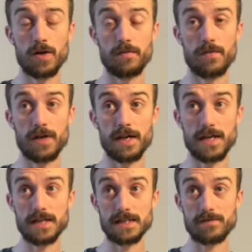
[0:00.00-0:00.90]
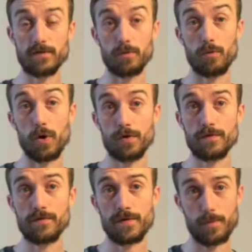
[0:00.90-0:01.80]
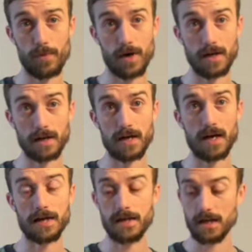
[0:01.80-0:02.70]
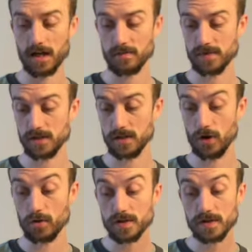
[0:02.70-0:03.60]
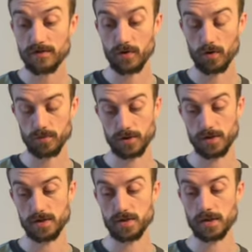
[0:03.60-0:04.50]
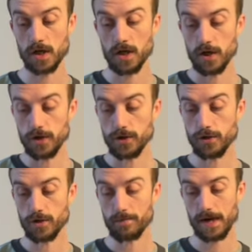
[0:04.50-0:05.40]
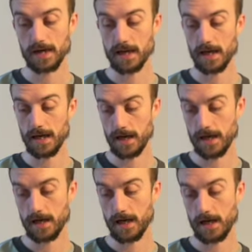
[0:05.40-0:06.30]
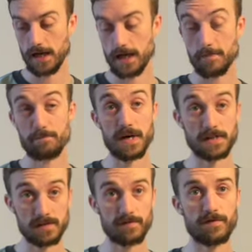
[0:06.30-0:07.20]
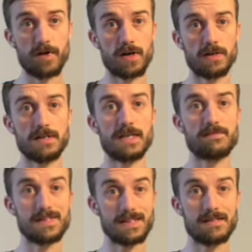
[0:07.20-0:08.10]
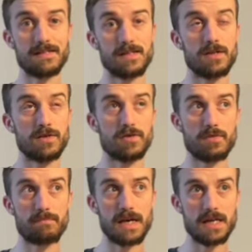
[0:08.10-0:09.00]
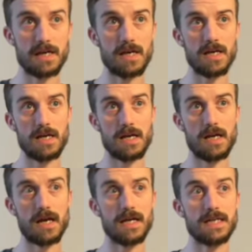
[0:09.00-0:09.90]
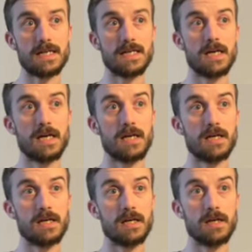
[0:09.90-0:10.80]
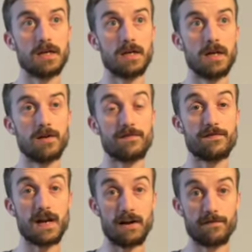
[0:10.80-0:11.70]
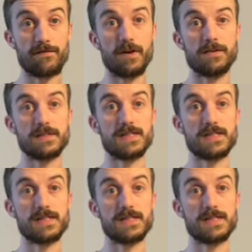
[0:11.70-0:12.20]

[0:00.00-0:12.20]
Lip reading: that is from a woven fabric, and it comes in lots of different options. You can make it in a button front down the centre. You can make it in a flat front